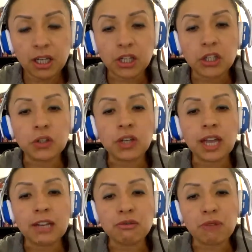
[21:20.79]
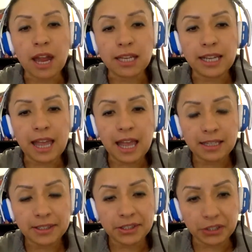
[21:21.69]
you can write the
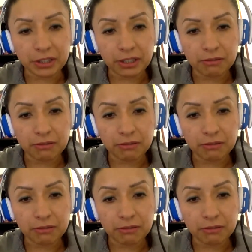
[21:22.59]
answer,